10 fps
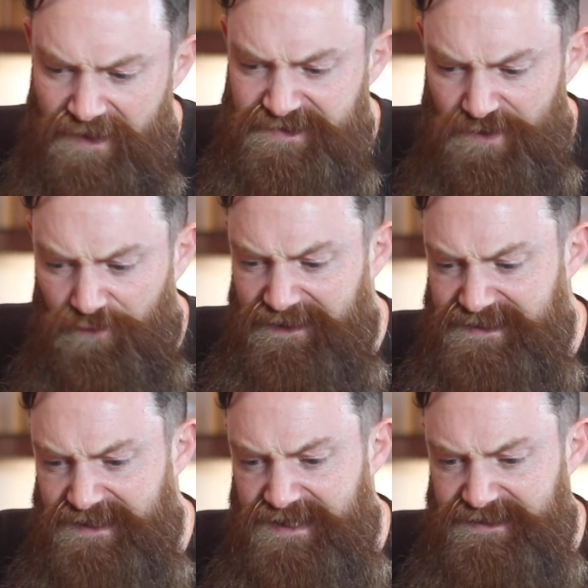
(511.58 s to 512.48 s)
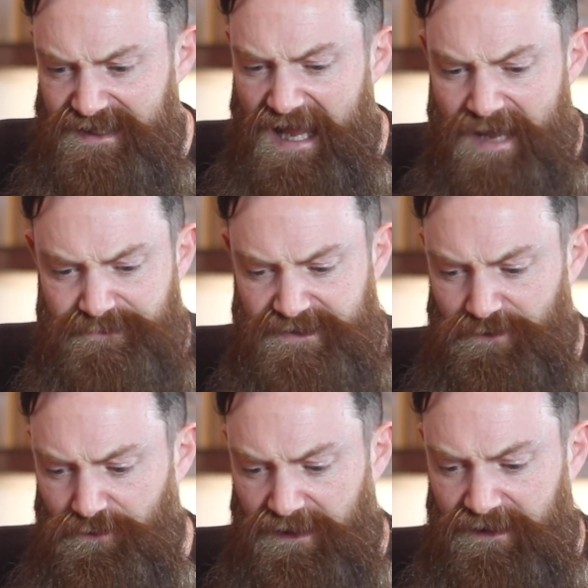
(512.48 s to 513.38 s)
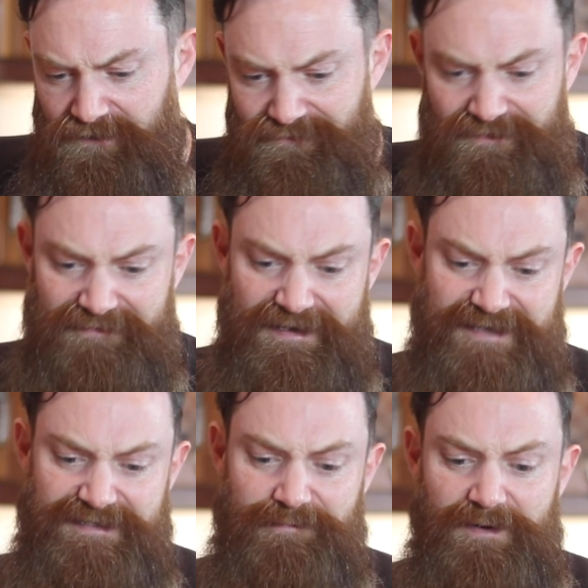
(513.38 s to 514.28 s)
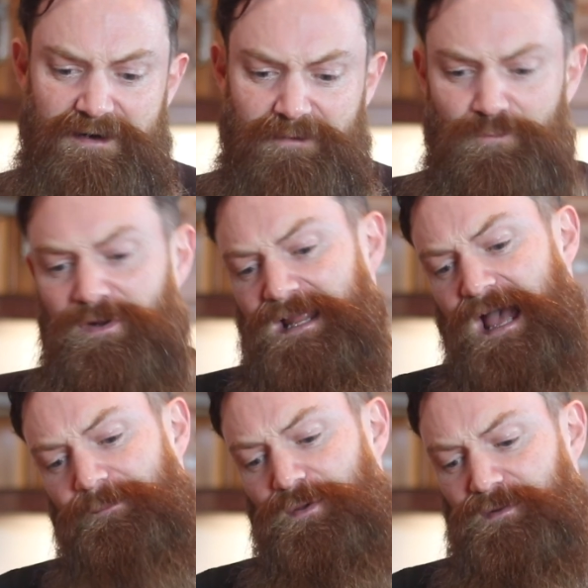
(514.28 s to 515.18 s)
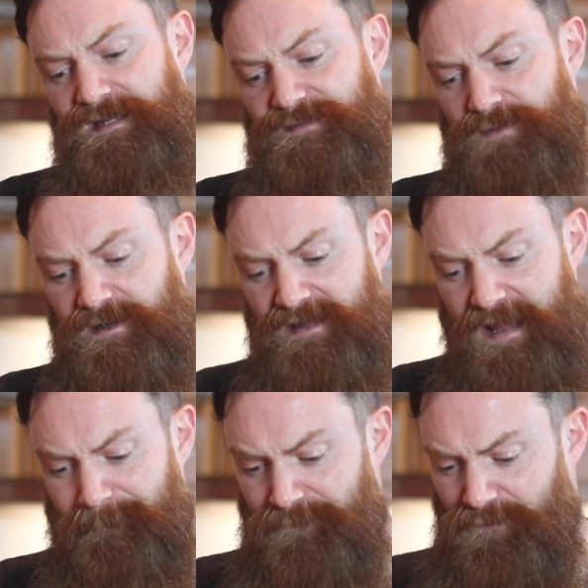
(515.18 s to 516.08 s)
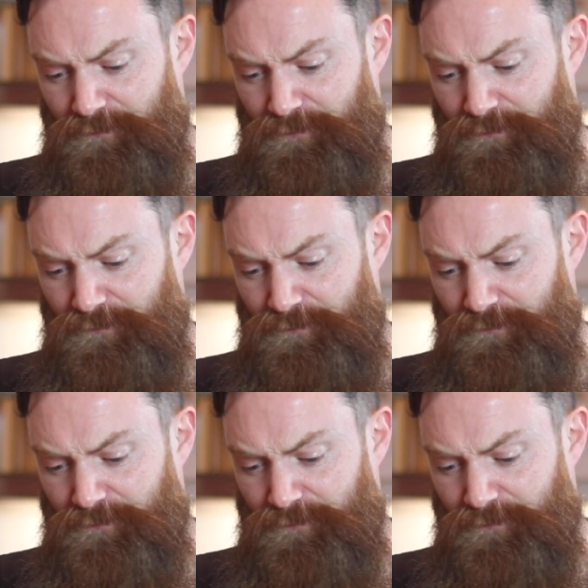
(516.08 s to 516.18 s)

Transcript: So this is an absolutely fantastic beer. I'm really happy with this beer. Yep,